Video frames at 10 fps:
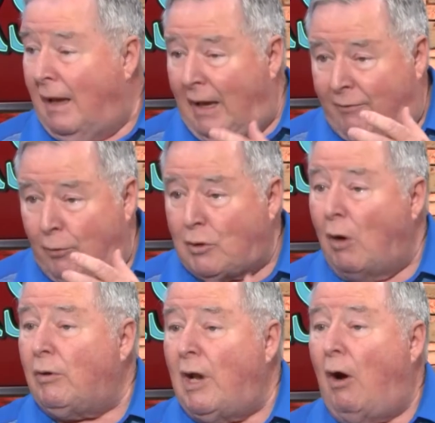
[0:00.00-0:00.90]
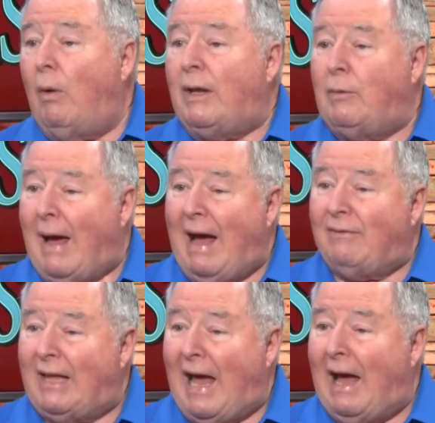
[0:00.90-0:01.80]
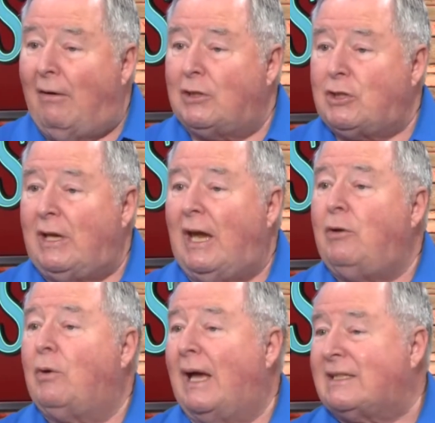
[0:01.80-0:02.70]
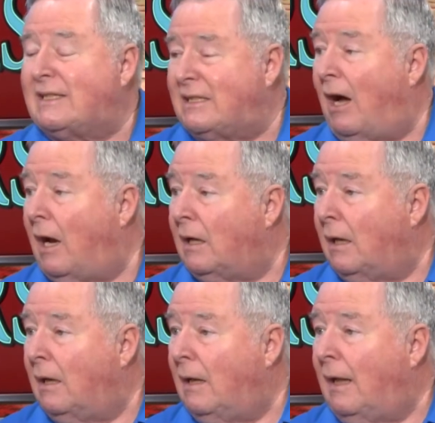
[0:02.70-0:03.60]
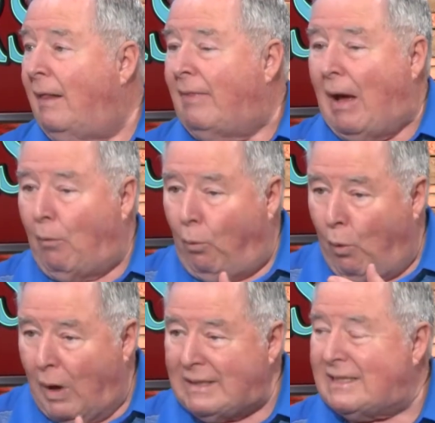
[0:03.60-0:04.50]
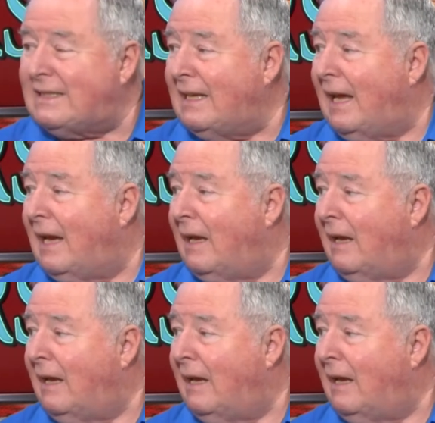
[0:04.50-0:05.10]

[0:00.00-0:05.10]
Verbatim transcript: if you don't know and you have the allergy and you get stung, that one sting